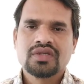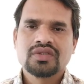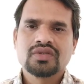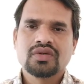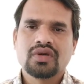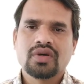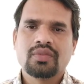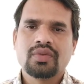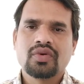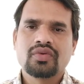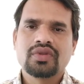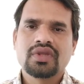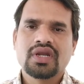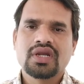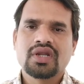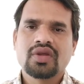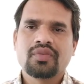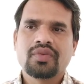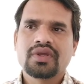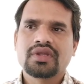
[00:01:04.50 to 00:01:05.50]
So about the
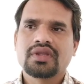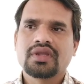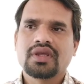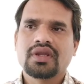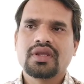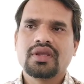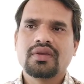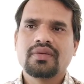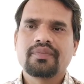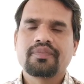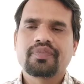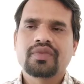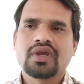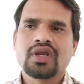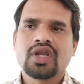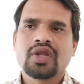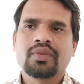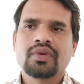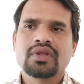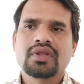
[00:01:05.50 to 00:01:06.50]
atomic
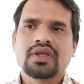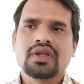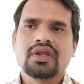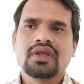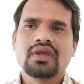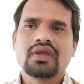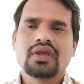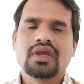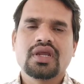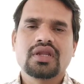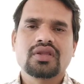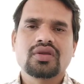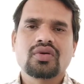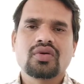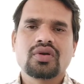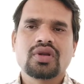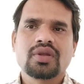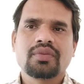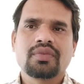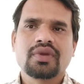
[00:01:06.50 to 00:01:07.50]
theory and the
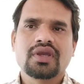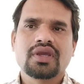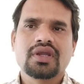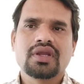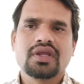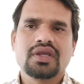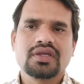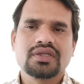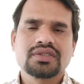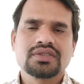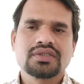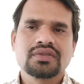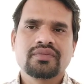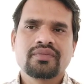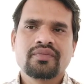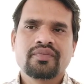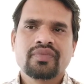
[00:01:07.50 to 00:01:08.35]
quantum mechanics,